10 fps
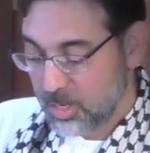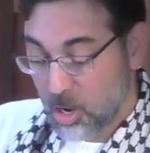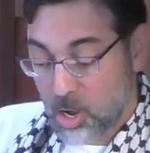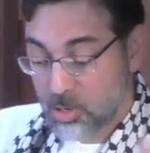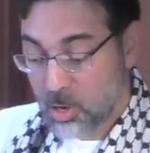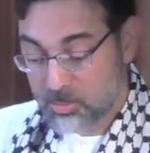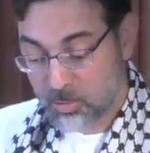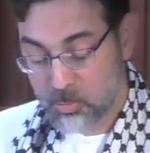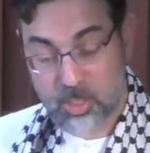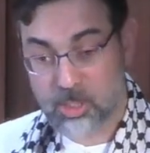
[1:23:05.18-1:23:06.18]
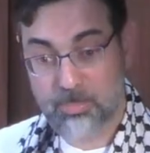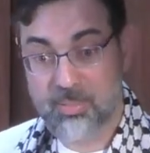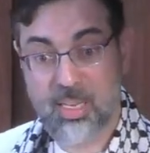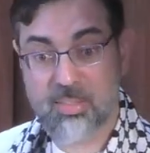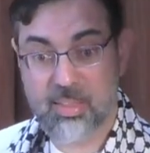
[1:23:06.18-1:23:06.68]
all homes of worship,
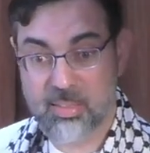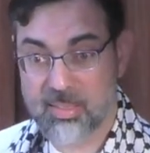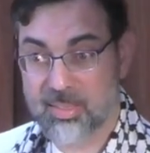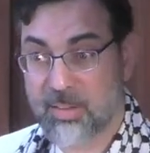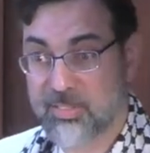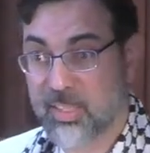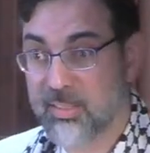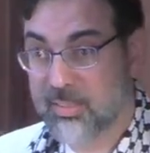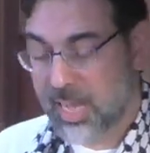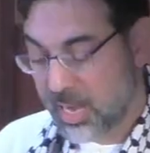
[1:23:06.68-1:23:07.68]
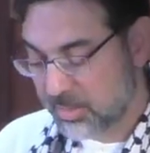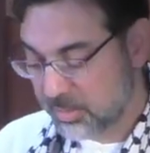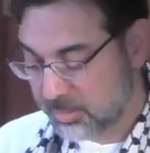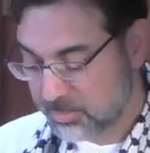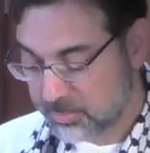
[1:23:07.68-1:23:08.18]
nothing is left
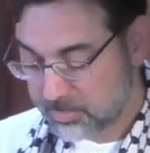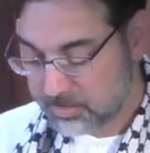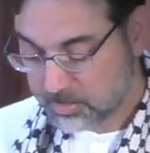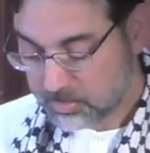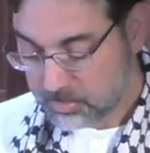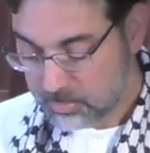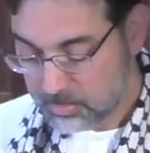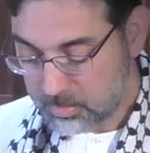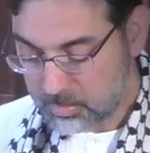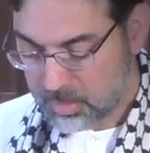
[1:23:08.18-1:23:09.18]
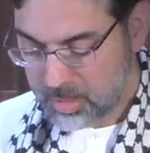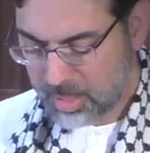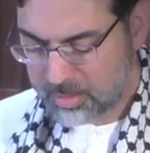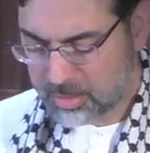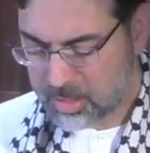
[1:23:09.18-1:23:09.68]
intact.
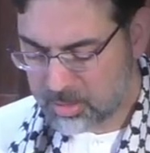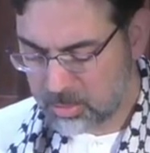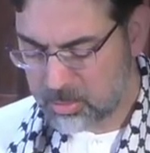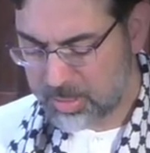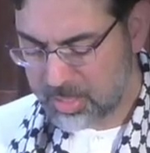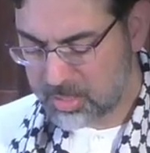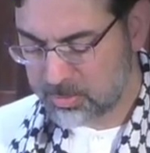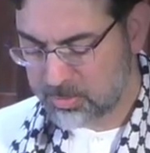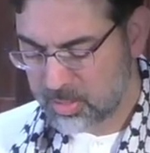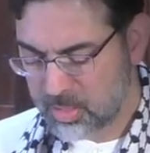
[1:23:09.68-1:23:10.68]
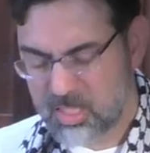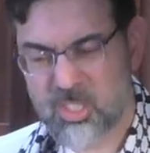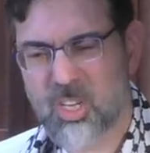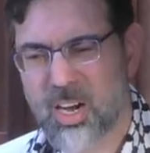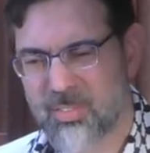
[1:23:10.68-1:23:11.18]
162 days of
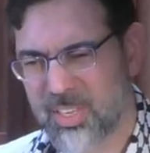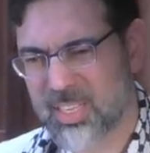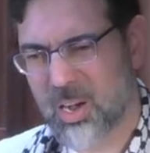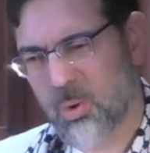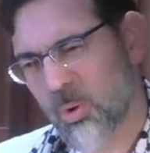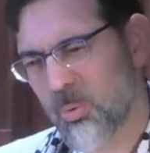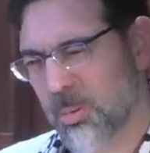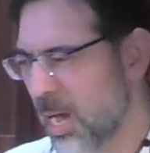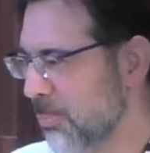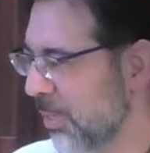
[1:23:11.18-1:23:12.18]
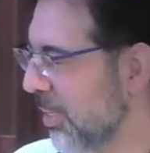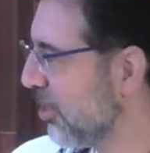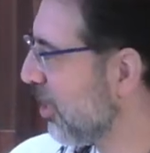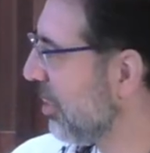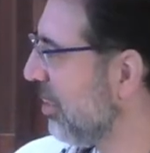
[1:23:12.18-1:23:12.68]
starving a whole
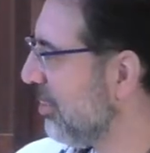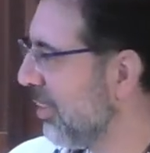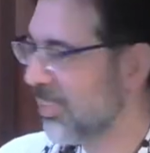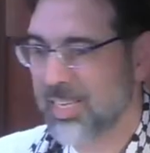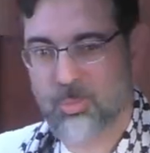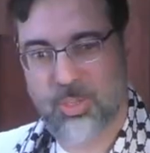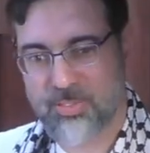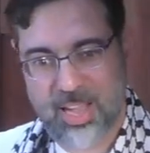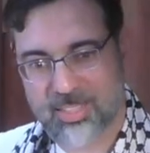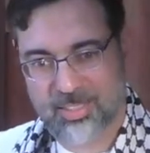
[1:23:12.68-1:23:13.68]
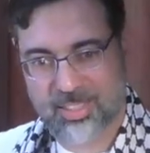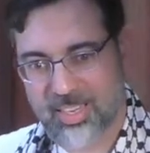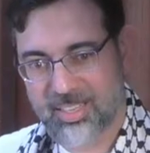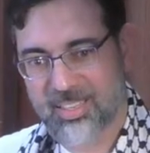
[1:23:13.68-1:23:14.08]
population, and indeed as we fast today.